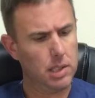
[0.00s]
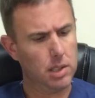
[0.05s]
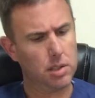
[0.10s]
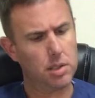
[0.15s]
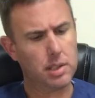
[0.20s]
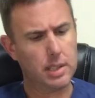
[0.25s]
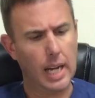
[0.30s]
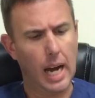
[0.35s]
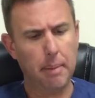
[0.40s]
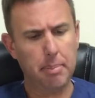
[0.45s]
you're
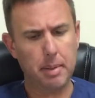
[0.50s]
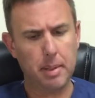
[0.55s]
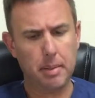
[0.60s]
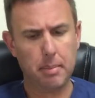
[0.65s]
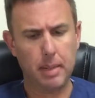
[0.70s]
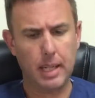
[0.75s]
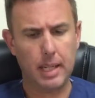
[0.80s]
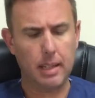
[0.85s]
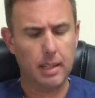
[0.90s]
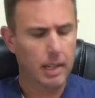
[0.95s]
stopping
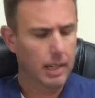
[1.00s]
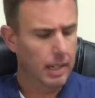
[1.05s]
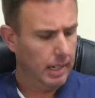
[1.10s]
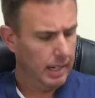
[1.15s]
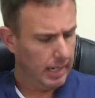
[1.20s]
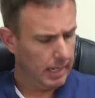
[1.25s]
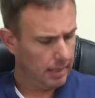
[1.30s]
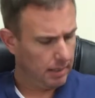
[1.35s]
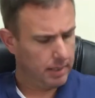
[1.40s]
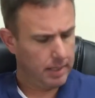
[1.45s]
me,
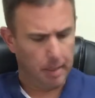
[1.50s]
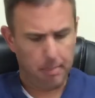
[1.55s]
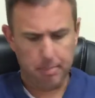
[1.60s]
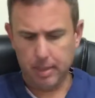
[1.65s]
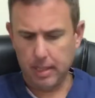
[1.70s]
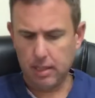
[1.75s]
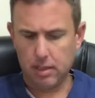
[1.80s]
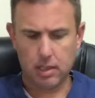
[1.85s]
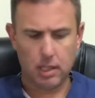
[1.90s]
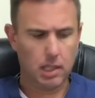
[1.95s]
and
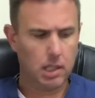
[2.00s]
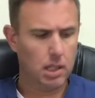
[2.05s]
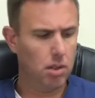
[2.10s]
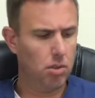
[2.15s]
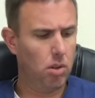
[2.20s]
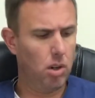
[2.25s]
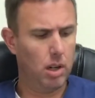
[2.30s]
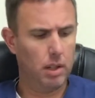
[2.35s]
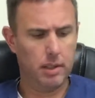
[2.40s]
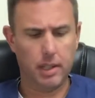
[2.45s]
something's going to go
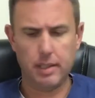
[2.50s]
wrong.